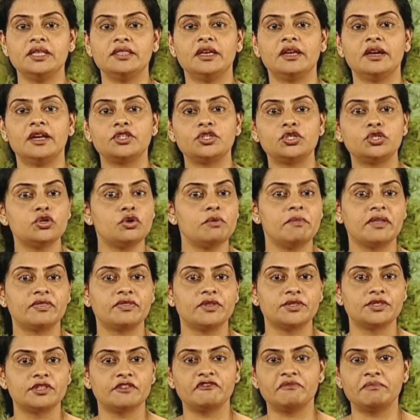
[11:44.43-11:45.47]
there are two
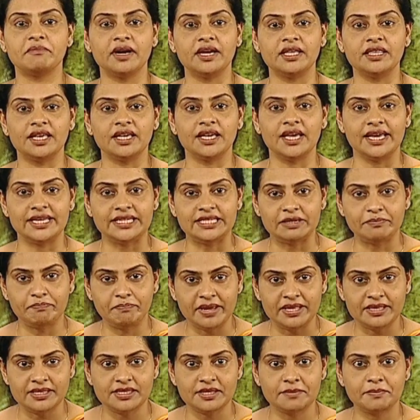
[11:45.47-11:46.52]
methods of mining. It
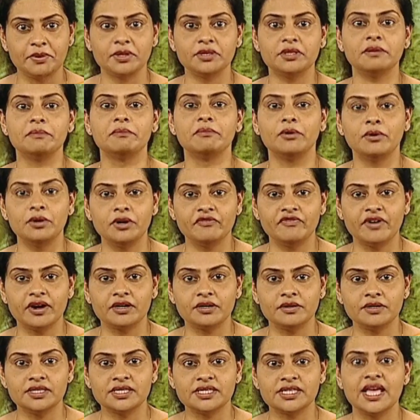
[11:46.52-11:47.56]
depends upon the mode of
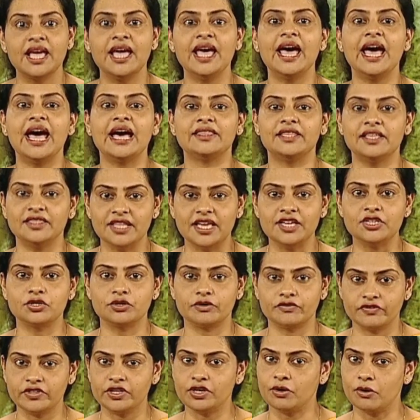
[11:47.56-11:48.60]
occurrence and the nature
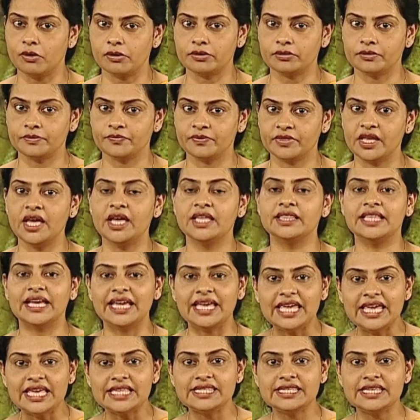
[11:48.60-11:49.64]
of the ore. The
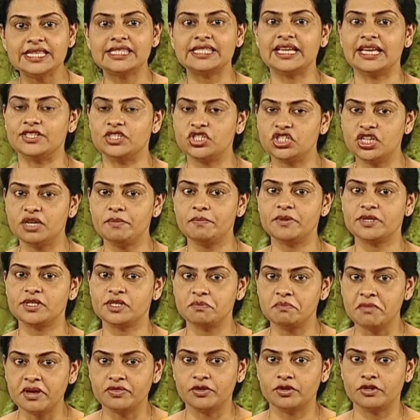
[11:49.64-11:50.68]
easiest and cheapest
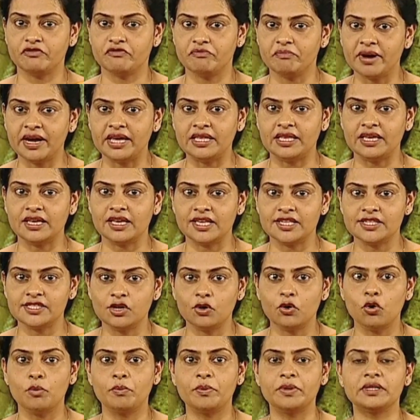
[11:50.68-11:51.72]
method of mining is the
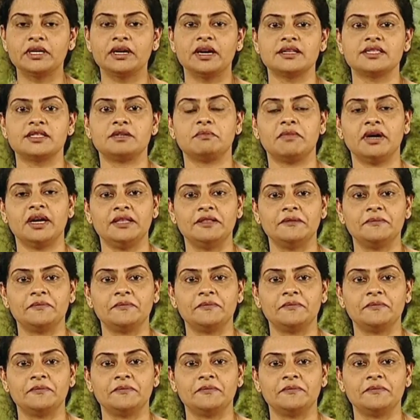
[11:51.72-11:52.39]
open cast mine.